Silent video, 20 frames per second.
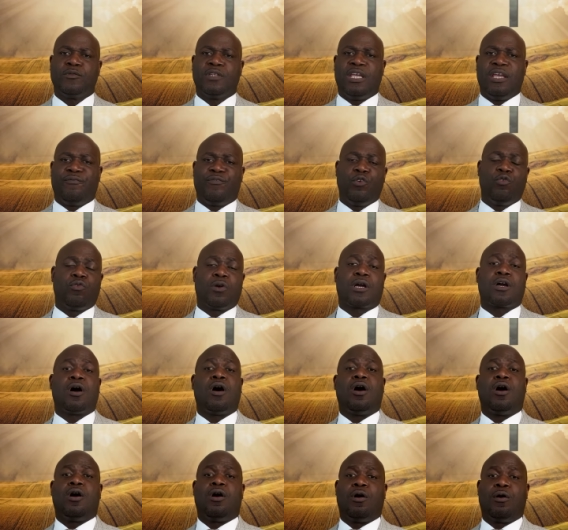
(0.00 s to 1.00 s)
If you
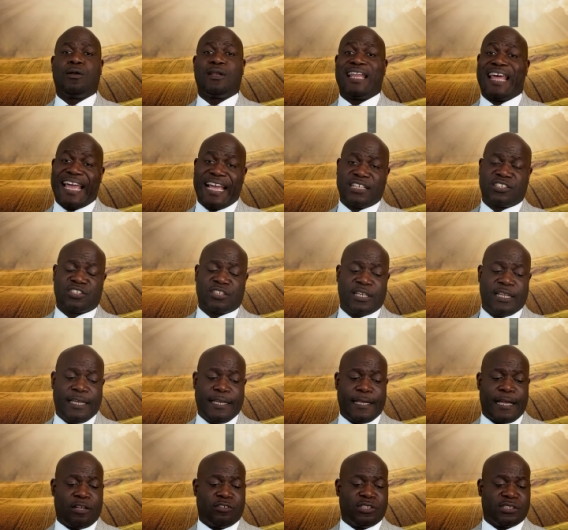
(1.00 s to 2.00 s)
recall,
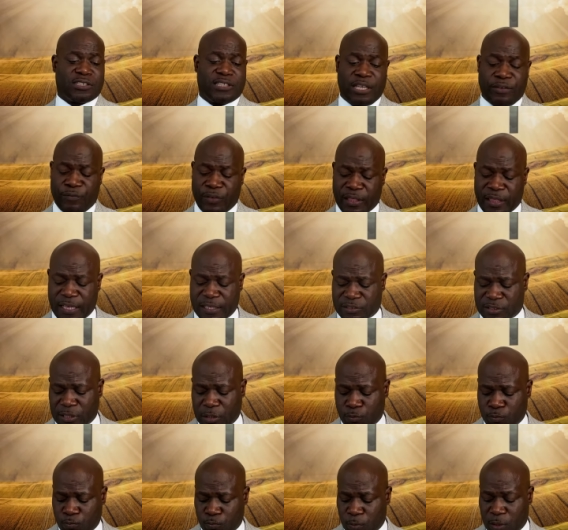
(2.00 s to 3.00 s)
lastly, I'll just give you this
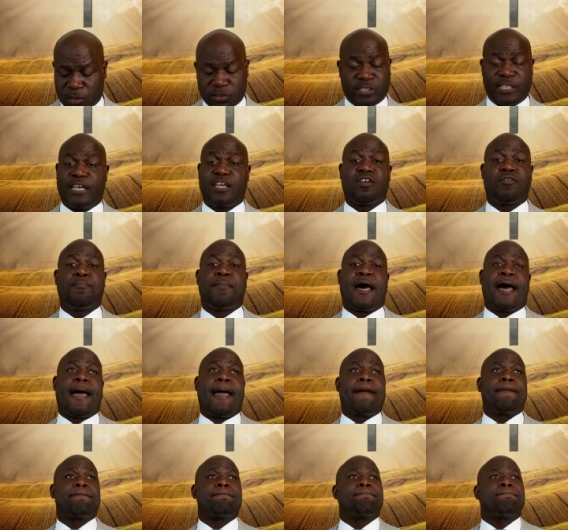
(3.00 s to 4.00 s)
and we'll say
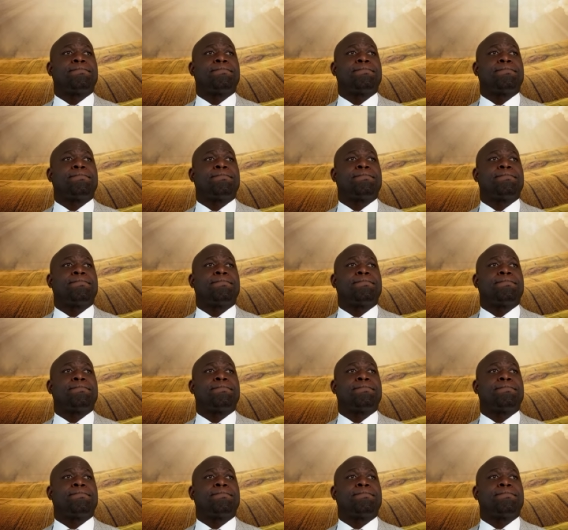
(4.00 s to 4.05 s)
goodbye.